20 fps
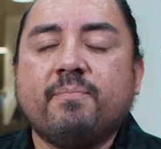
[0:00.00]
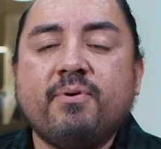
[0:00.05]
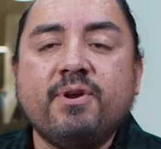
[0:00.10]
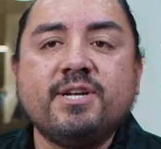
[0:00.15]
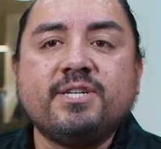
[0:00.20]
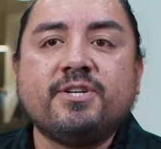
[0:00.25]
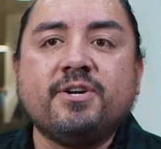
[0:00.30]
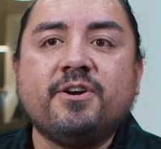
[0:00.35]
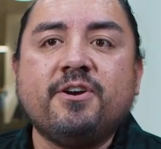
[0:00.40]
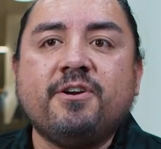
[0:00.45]

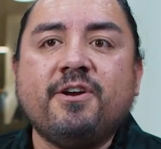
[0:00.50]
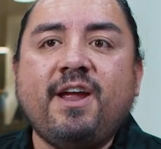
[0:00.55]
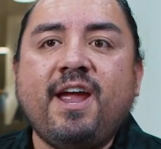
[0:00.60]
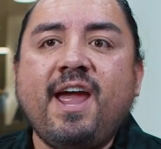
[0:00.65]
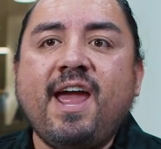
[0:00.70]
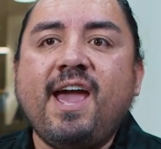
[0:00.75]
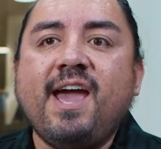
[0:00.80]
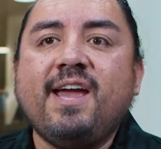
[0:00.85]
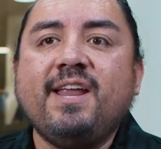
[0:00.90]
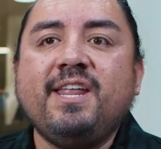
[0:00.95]
printer
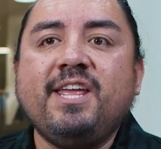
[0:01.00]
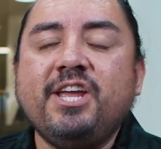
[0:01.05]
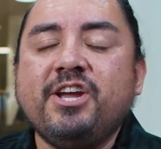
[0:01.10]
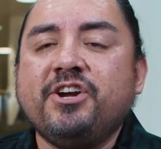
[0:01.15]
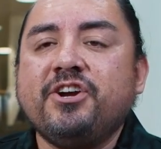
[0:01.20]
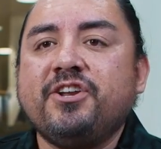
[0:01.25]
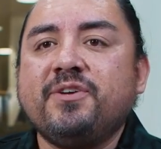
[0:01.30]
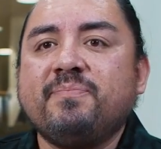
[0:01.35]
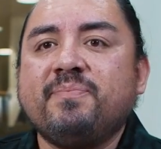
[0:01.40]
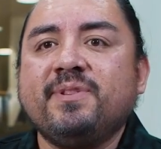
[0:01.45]
and he
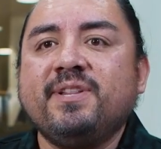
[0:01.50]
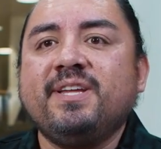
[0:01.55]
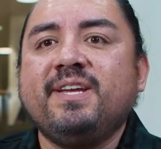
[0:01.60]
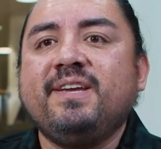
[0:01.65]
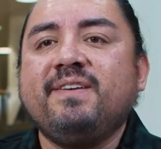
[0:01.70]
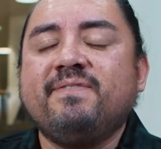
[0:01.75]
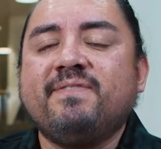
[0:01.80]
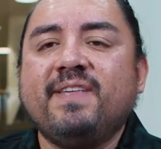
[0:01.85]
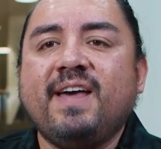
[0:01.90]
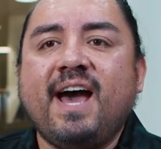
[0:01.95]
couldn't
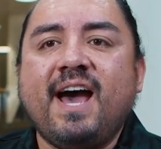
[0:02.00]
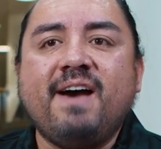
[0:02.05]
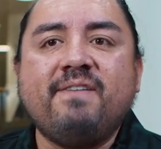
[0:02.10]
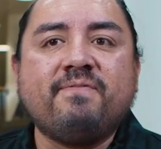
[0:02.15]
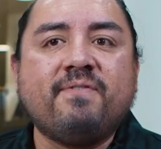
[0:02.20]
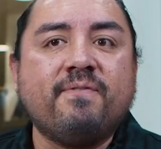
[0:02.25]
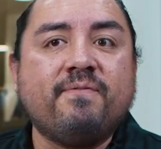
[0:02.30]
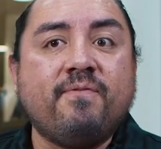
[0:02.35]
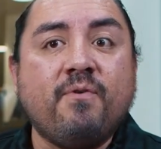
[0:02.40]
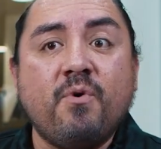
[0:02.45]
believe that
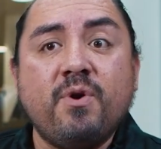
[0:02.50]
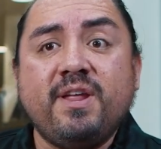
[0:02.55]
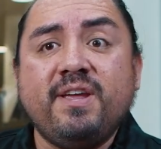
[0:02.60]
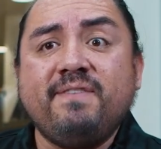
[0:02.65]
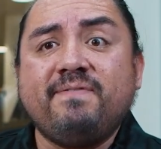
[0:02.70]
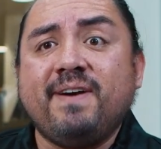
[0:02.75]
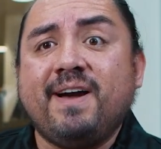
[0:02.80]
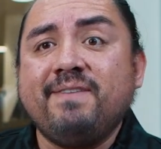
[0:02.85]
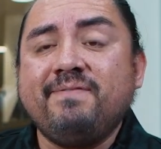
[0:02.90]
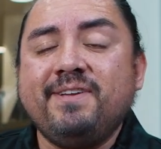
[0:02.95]
for
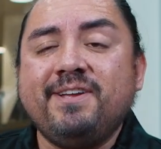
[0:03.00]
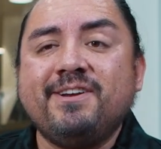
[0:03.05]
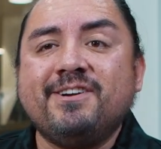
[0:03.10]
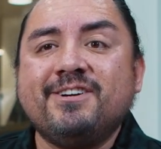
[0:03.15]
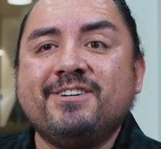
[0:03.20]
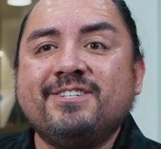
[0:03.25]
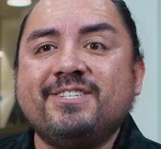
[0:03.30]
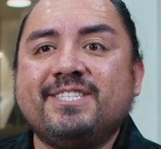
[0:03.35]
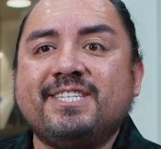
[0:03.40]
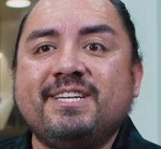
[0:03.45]
45
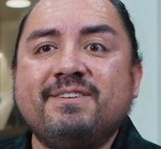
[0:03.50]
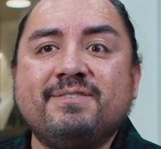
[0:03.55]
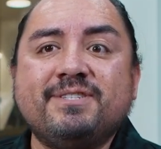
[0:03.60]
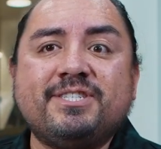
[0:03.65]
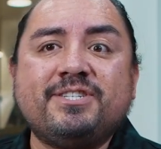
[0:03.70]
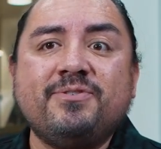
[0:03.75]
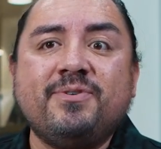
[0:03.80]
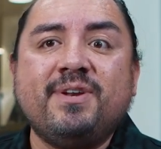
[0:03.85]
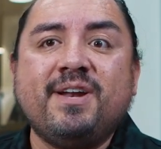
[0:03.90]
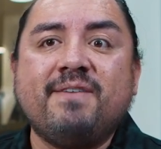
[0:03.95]
years he was
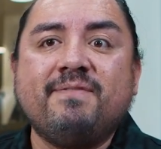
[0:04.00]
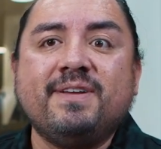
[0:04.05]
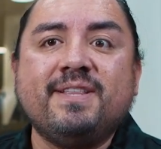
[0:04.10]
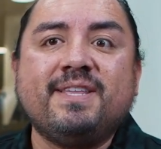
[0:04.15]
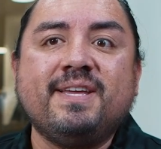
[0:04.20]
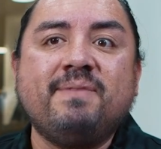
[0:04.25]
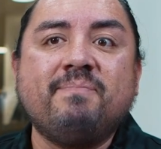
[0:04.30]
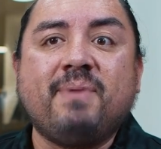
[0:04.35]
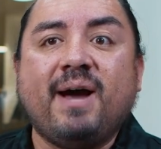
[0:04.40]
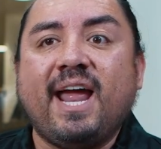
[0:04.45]
doing
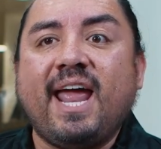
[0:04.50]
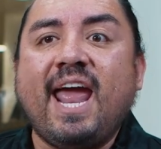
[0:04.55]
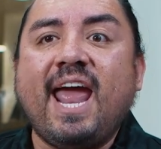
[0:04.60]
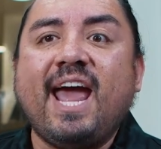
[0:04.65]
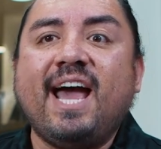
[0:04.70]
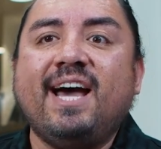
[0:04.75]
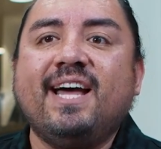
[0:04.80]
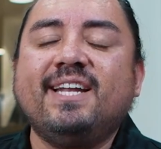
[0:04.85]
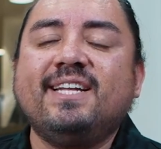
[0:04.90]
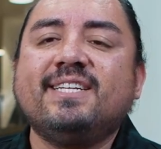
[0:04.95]
everything by
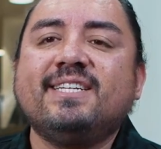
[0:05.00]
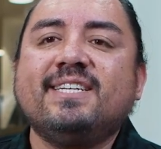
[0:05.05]
hand.